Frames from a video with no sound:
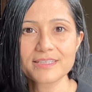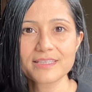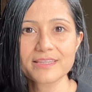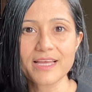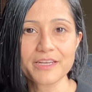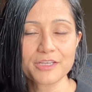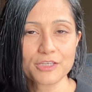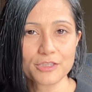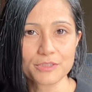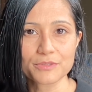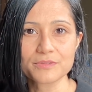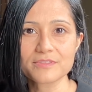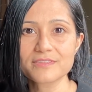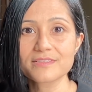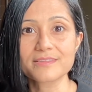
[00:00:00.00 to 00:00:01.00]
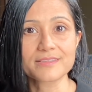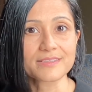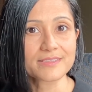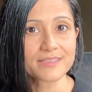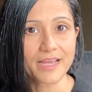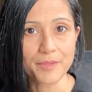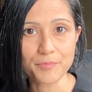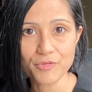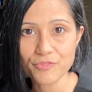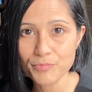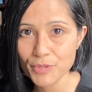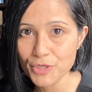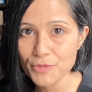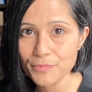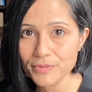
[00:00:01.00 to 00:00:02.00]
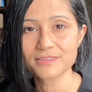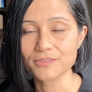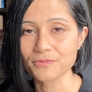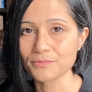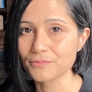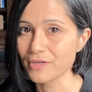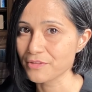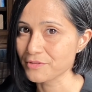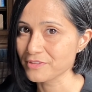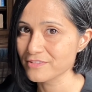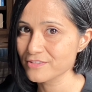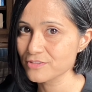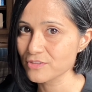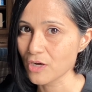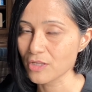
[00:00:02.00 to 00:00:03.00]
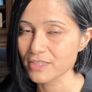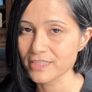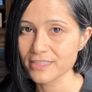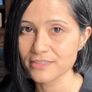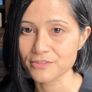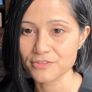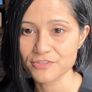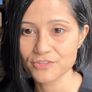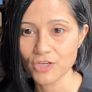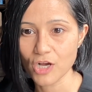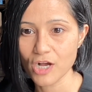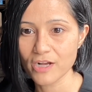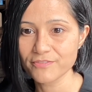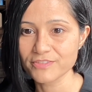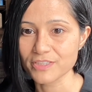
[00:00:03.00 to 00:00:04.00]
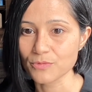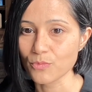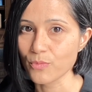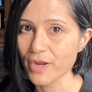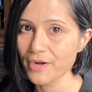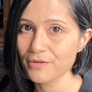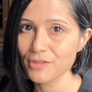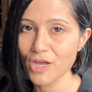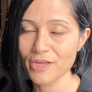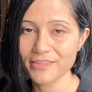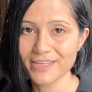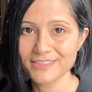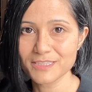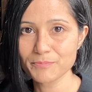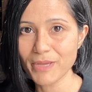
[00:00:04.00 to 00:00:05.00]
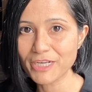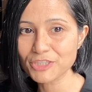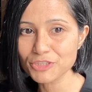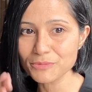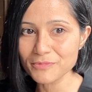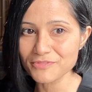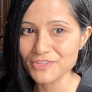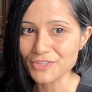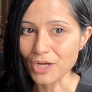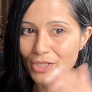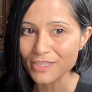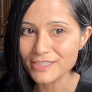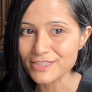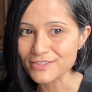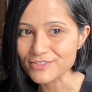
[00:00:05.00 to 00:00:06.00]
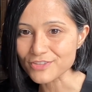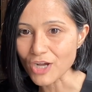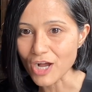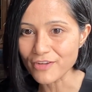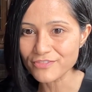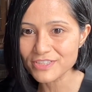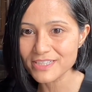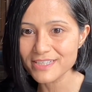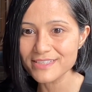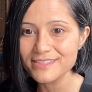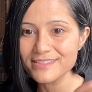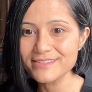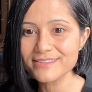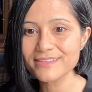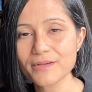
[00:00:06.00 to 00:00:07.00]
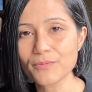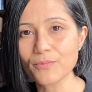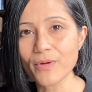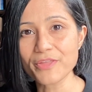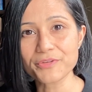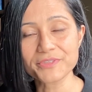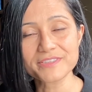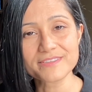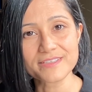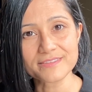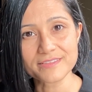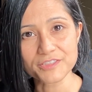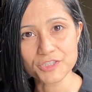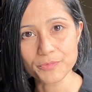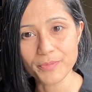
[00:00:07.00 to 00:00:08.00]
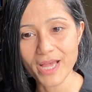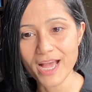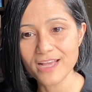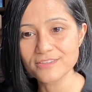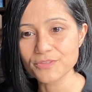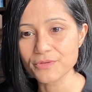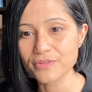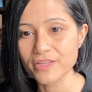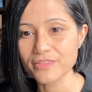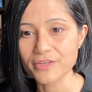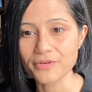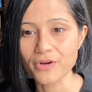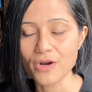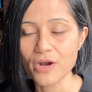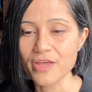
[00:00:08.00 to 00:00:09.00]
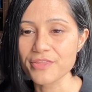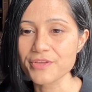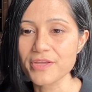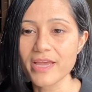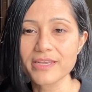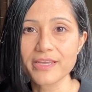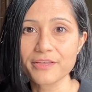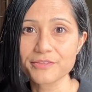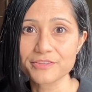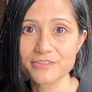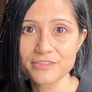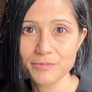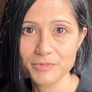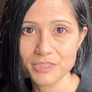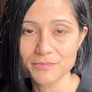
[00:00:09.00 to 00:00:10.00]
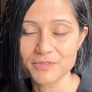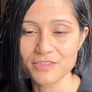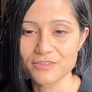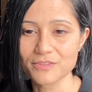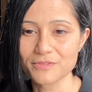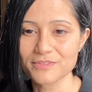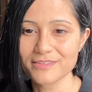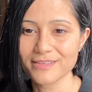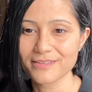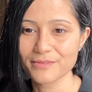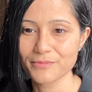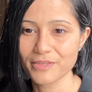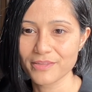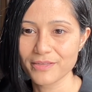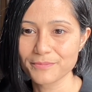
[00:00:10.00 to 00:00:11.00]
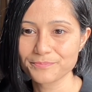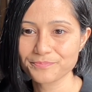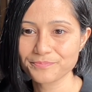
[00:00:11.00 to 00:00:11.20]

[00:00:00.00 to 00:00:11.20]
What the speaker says: That includes the type of poop, so whether it's solid or soft and where along that spectrum of solid to soft it is, whether it's easy to pass or that there are any other symptoms associated with it.